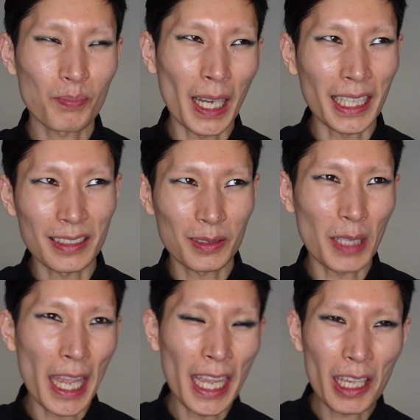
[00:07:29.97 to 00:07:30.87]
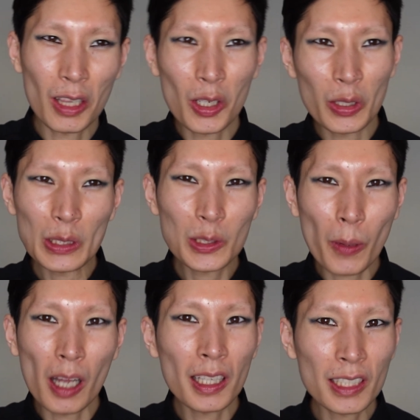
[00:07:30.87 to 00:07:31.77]
I guess, halo
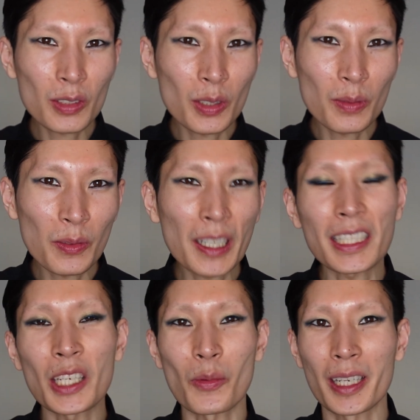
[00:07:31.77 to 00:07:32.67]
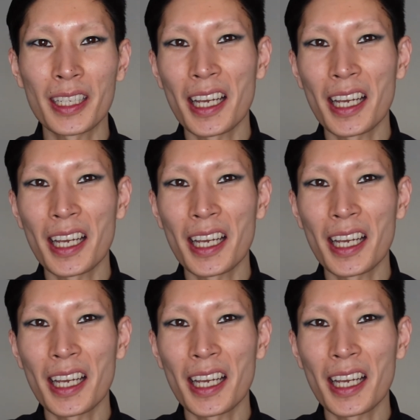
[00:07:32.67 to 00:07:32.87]
spotlight sort of effect. Anyway,